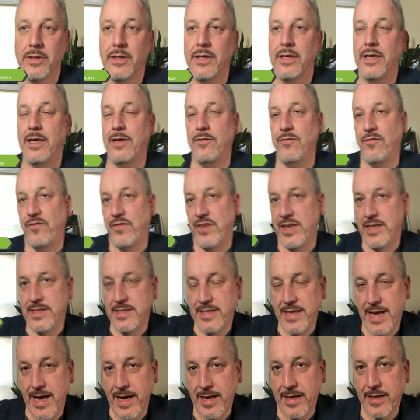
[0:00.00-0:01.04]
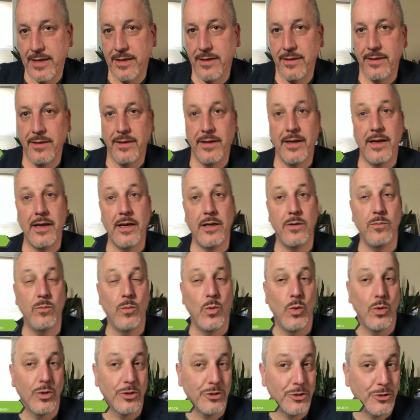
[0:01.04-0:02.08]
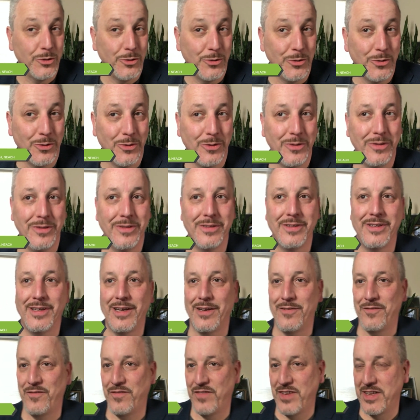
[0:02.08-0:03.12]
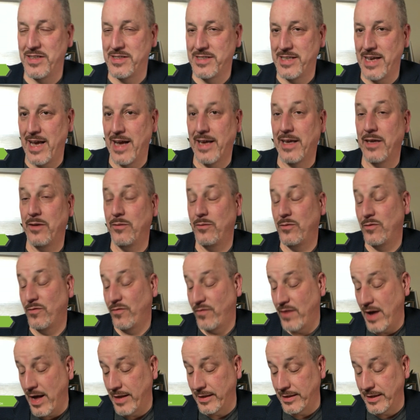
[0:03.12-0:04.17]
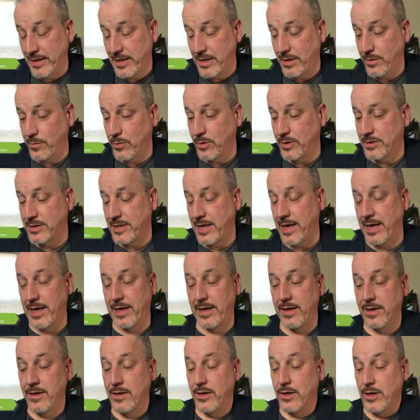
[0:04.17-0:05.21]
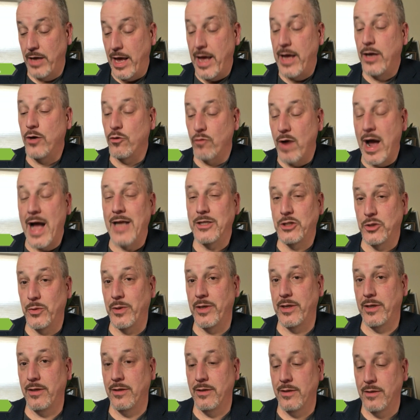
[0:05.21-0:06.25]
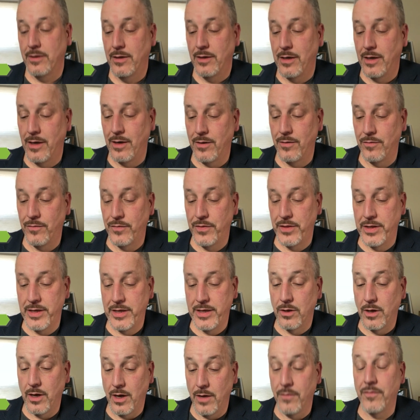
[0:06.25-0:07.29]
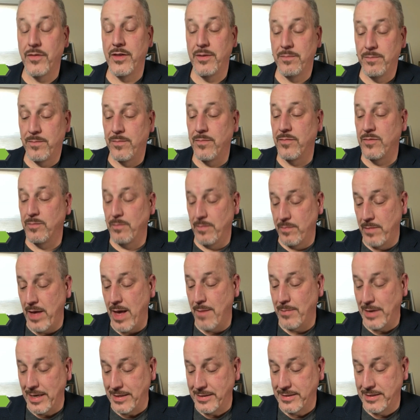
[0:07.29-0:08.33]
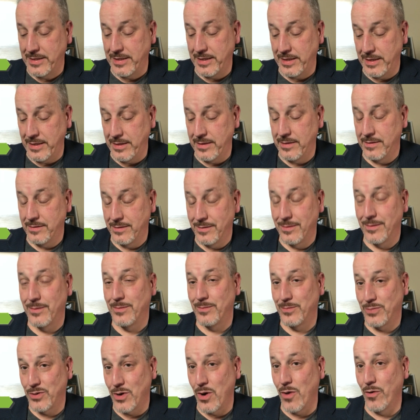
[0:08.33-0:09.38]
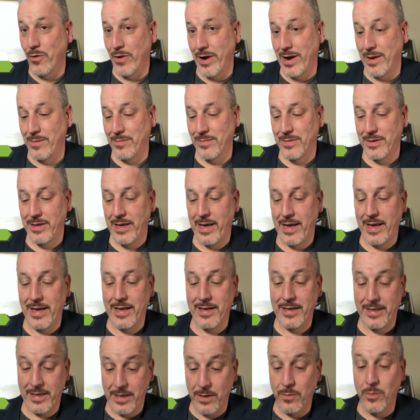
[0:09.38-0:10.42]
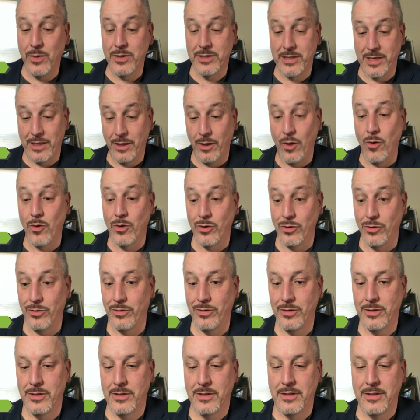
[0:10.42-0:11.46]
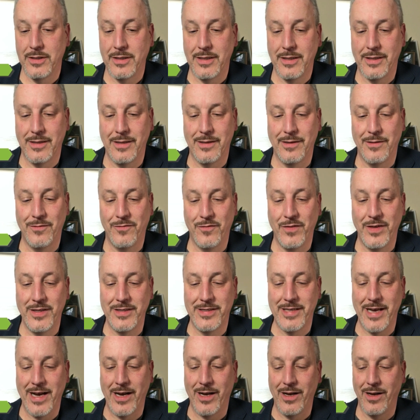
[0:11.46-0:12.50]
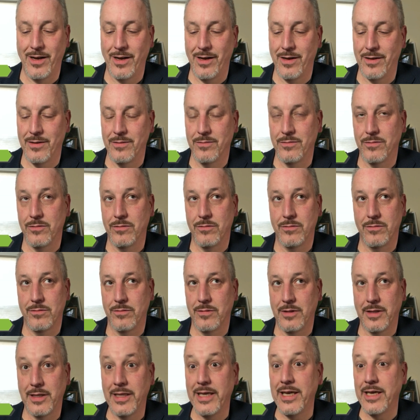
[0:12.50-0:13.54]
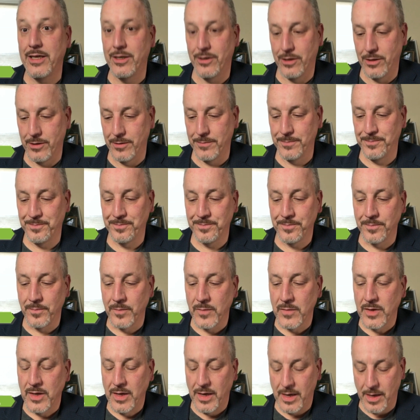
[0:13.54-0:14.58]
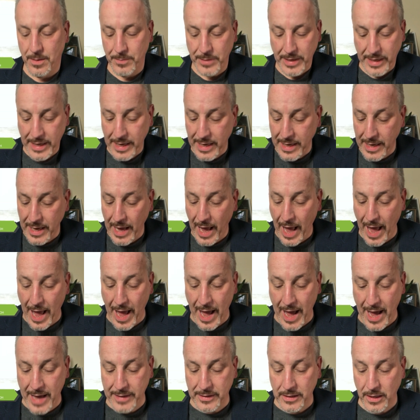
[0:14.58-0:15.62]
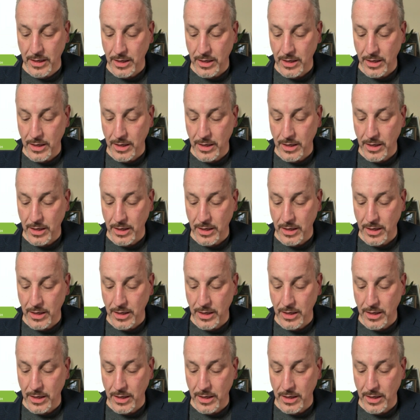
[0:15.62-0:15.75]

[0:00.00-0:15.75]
and fintech, and more school and fintech, and finally he was a graduate of the MIT program, and he was a local fintech leader. He had